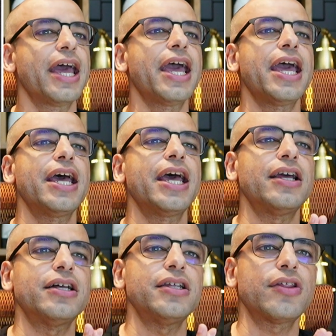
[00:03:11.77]
and
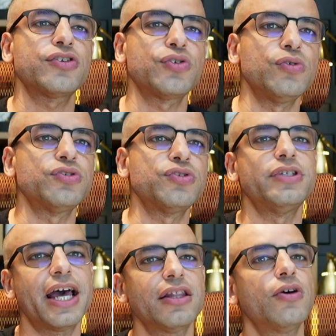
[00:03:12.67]
another tool to
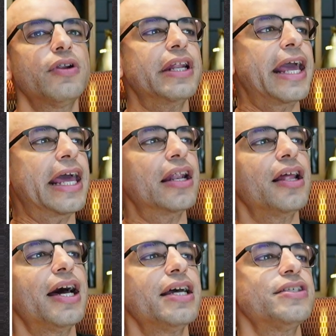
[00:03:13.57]
download and
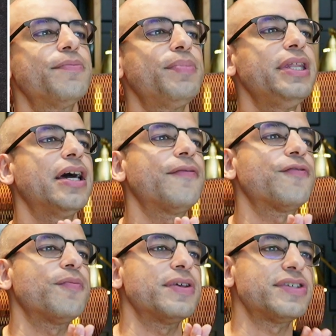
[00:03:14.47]
analyze the PDF
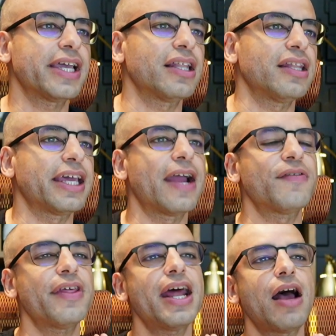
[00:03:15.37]
from the second link.
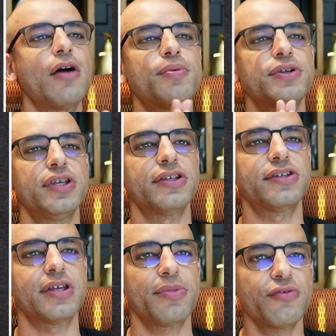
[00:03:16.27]
After that, I will proceed to
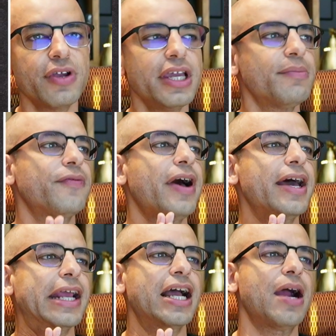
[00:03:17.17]
step 3 and
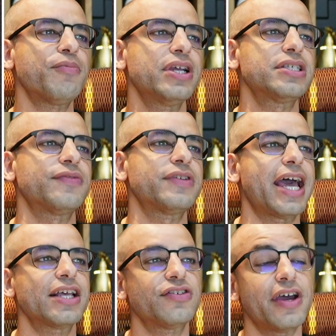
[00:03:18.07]
provide a comprehensive
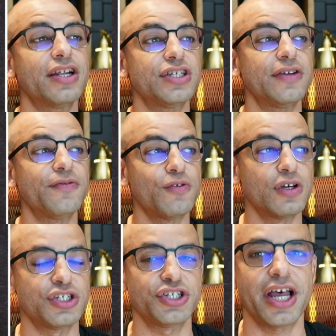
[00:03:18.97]
tax strategy
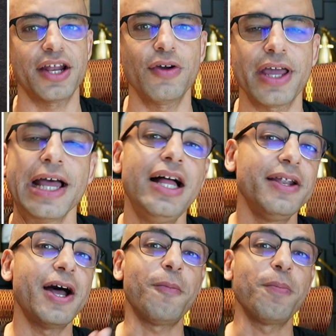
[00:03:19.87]
for John. Okay,
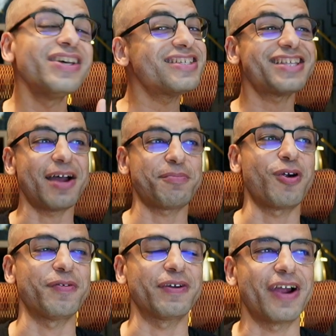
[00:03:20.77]
now this is not
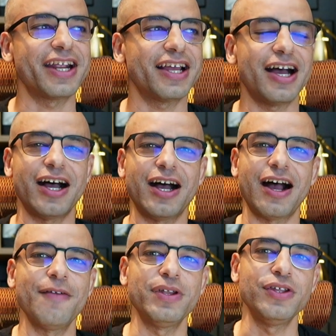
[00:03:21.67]
perfect, right?
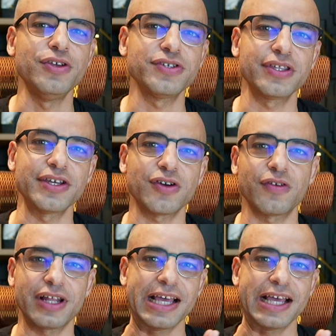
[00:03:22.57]
I've been using this
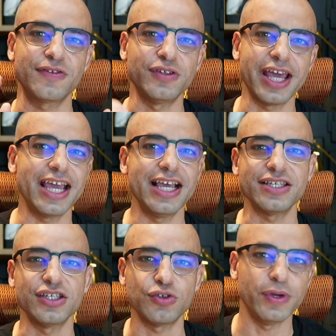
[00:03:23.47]
over the last few
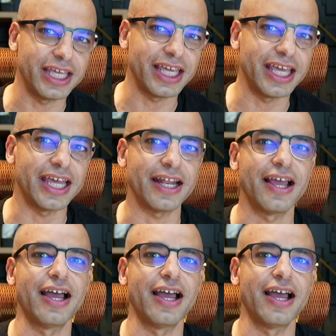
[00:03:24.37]
days and tweaking it.